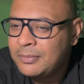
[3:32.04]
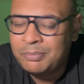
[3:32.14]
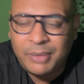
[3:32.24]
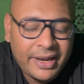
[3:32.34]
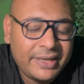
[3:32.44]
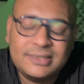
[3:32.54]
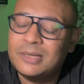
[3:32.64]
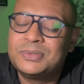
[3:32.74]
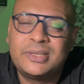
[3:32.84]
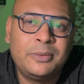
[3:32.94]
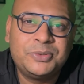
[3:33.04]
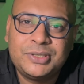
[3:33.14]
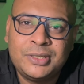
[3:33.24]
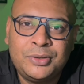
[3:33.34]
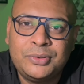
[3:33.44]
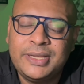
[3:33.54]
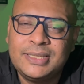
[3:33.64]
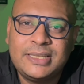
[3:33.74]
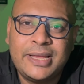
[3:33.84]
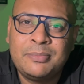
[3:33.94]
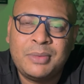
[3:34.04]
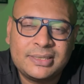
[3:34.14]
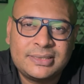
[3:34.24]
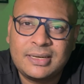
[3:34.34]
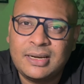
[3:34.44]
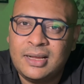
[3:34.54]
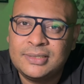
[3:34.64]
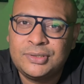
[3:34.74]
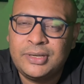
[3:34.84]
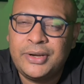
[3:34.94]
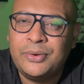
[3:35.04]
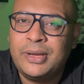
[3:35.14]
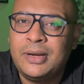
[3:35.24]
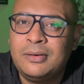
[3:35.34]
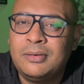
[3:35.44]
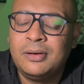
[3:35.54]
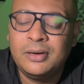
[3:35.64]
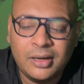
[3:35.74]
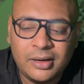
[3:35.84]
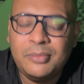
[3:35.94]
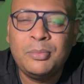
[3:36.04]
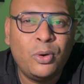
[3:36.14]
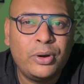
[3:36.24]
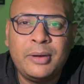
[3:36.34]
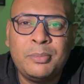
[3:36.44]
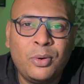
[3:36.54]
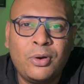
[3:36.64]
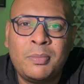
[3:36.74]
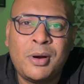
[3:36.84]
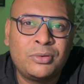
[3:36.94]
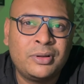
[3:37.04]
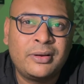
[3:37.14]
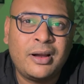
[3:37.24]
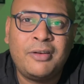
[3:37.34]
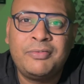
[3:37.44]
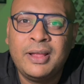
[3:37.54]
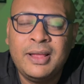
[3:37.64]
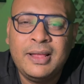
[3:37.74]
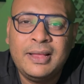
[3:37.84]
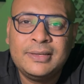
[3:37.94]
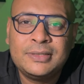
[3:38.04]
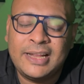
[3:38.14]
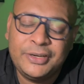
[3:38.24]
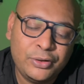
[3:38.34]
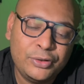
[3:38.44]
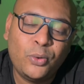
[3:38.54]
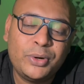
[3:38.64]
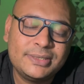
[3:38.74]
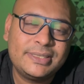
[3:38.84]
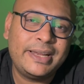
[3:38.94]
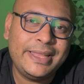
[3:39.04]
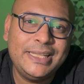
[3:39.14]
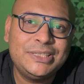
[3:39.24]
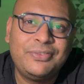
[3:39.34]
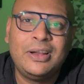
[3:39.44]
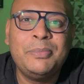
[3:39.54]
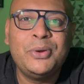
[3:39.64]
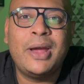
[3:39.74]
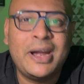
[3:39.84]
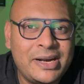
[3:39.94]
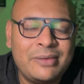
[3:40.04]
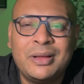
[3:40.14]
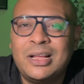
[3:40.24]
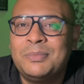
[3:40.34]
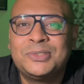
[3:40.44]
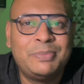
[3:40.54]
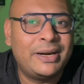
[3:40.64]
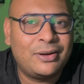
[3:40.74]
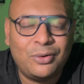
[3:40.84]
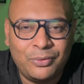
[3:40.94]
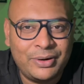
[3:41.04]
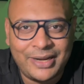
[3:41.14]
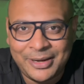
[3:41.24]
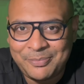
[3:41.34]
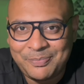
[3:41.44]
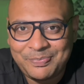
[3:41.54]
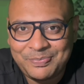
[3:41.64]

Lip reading: buy subscription to things like masterclass so that you can learn more and more about the craft, and you'll notice that each film you edit becomes better over time.